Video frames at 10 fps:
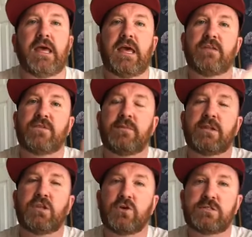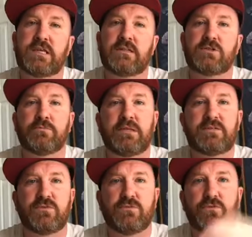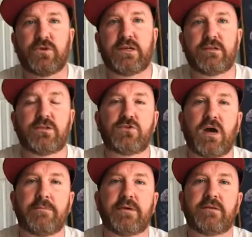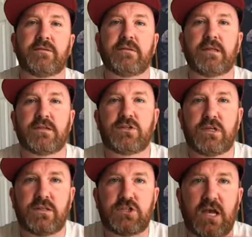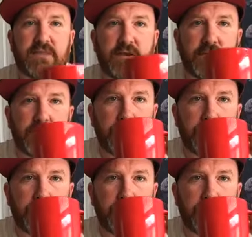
And if anybody knows the answer, please feel free to drop it in the chat there.